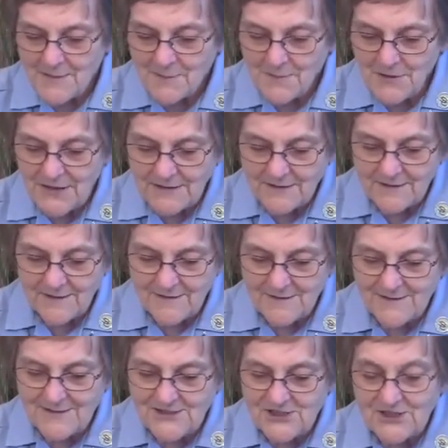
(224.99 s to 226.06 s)
But
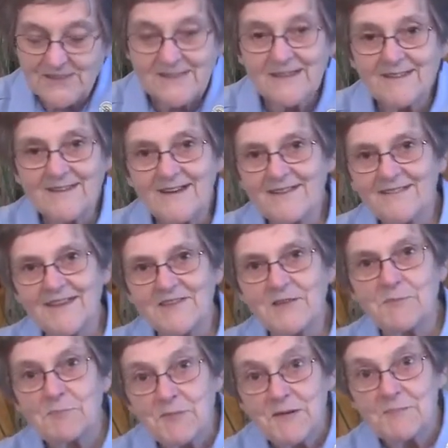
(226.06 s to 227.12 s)
just to think that the
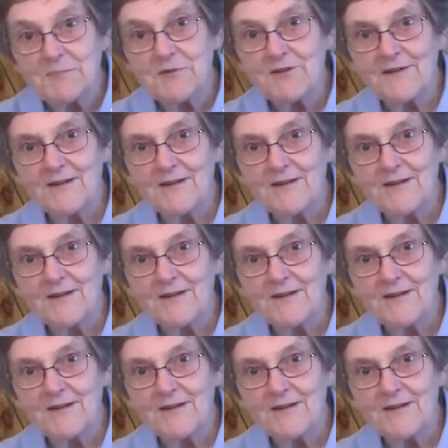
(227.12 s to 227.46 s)
people